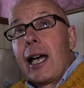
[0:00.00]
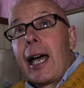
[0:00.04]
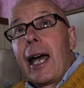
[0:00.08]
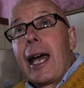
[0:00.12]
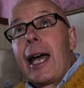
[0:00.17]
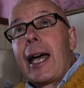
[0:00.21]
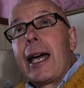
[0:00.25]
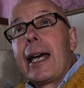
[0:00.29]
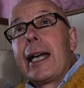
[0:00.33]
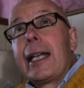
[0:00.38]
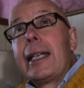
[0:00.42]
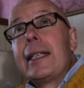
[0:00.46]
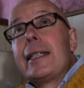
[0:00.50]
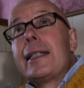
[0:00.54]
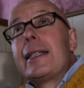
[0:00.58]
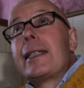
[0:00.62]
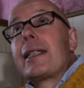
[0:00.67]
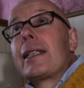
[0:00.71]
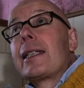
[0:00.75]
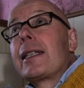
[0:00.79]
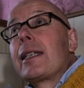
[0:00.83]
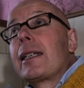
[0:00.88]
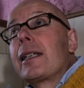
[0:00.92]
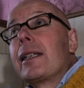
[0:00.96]

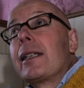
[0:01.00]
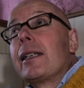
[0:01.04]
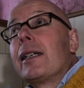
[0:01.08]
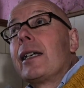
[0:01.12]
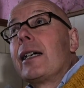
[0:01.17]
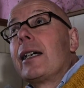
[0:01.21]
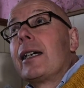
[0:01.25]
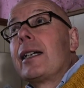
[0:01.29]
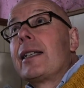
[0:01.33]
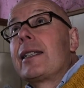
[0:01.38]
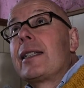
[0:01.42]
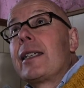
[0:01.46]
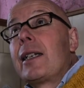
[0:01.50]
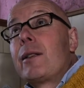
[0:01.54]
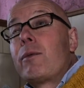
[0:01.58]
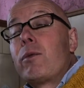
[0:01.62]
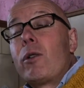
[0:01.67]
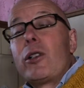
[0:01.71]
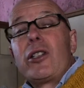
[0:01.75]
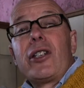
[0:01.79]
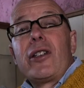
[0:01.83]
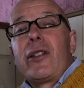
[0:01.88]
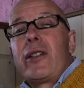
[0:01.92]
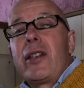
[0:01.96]
And I said,
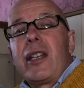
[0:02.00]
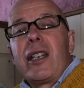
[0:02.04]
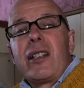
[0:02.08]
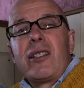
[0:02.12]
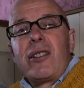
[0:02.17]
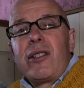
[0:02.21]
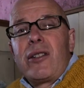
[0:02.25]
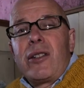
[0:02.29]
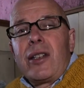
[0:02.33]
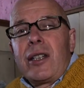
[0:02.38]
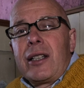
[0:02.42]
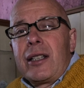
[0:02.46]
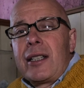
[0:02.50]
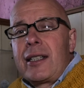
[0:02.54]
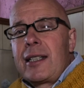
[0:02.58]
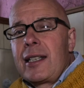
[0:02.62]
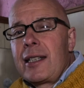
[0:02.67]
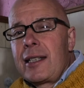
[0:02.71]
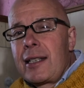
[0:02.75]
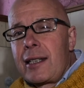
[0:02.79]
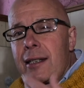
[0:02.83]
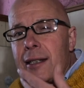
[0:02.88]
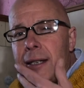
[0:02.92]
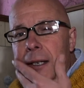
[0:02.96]
what do you think? Do you think this
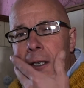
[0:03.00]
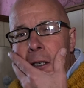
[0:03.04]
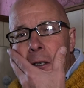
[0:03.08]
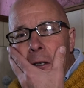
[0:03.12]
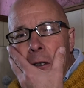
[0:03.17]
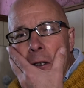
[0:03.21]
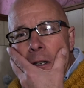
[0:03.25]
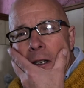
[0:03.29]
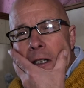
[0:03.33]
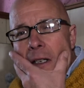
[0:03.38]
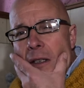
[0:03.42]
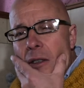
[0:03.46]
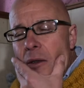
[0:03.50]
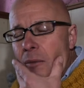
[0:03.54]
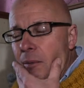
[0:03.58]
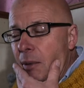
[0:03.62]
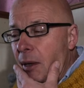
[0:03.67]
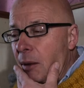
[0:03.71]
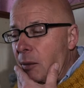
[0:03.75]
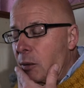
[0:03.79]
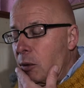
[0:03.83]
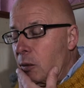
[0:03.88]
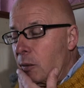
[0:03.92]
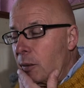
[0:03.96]
is a thing? Do you think
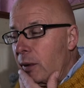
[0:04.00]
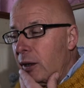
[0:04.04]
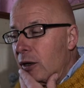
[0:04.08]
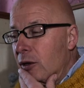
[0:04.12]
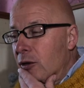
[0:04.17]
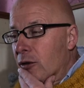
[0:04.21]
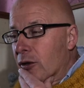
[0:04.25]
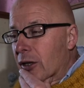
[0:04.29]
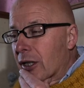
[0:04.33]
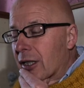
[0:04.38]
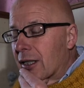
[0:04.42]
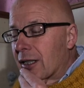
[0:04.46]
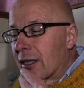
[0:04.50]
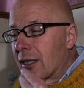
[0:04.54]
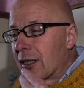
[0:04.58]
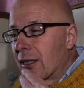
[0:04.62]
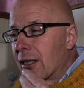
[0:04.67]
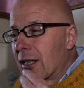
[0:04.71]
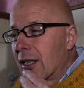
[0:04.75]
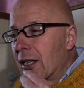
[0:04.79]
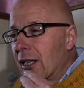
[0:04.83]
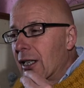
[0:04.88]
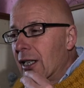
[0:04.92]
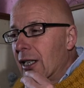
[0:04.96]
people would be interested?
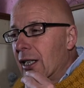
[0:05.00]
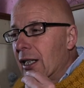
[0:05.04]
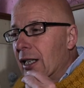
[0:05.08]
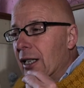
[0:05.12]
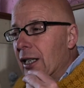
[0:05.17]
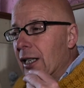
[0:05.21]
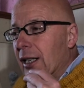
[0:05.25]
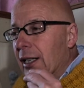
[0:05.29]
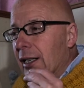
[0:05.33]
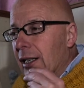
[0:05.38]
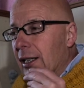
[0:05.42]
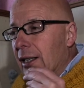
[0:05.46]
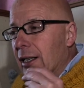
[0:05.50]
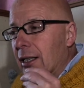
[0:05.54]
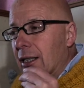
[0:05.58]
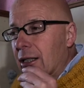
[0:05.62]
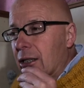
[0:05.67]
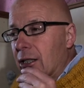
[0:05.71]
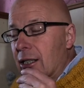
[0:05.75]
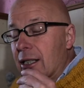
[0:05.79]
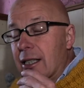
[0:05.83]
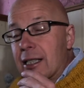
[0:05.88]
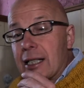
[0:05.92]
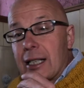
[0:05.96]

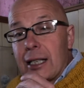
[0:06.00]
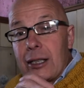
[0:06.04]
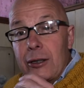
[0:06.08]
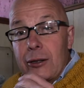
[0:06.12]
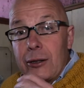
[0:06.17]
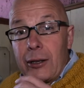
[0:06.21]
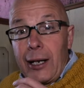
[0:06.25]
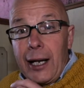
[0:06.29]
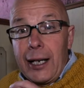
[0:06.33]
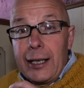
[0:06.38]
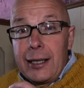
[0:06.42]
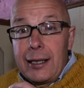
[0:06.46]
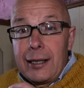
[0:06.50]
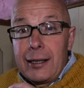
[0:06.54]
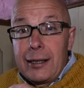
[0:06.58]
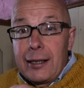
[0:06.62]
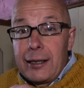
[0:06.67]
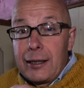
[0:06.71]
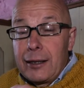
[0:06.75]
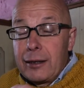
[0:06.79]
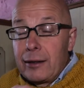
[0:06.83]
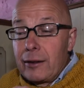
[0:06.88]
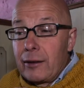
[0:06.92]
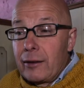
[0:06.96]
She said, look,
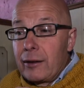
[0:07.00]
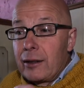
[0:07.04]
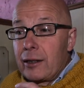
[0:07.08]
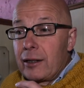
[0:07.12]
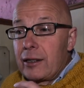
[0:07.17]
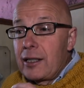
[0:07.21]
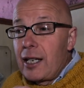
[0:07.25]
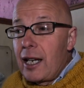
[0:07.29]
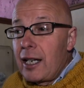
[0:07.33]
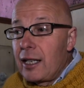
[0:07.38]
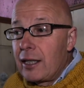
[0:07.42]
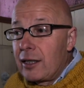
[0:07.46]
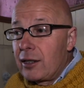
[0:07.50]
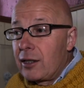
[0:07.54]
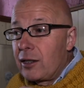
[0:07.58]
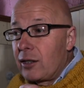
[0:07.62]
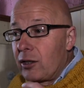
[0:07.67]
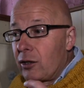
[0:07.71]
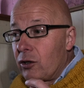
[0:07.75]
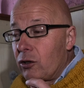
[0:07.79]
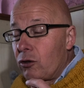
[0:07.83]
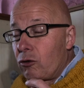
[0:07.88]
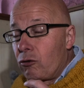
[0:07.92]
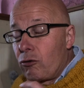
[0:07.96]
anything that takes
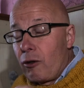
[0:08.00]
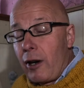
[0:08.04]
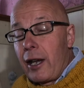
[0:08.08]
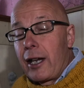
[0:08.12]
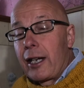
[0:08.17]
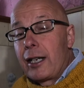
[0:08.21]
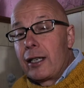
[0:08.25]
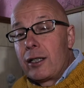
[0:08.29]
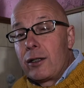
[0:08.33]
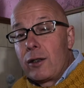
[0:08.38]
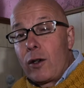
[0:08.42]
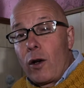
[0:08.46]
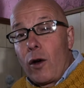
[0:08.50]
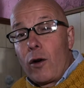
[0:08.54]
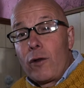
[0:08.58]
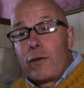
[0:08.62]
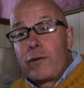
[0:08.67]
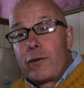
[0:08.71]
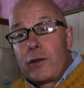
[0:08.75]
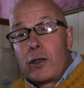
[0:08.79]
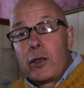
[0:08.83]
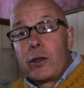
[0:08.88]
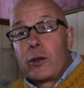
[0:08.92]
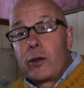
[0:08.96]
the strain
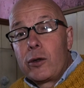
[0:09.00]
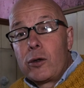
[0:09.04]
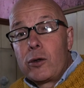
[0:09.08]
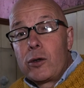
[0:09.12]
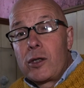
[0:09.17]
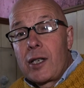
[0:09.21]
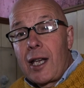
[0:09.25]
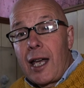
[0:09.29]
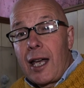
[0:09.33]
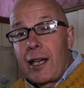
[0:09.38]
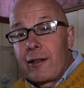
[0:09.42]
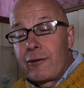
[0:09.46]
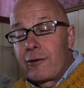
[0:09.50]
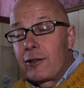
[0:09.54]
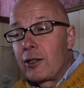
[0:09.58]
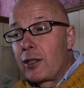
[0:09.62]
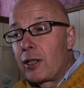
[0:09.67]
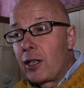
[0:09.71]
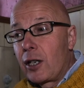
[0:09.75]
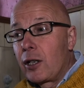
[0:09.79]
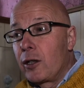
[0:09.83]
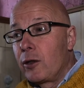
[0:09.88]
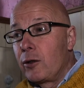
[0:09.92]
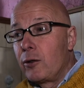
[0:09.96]
off you to have to
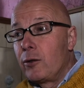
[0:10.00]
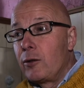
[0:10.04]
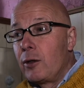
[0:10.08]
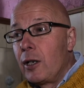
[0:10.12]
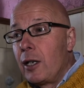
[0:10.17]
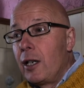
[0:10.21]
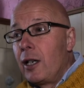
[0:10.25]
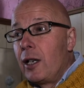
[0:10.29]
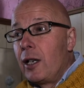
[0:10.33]
go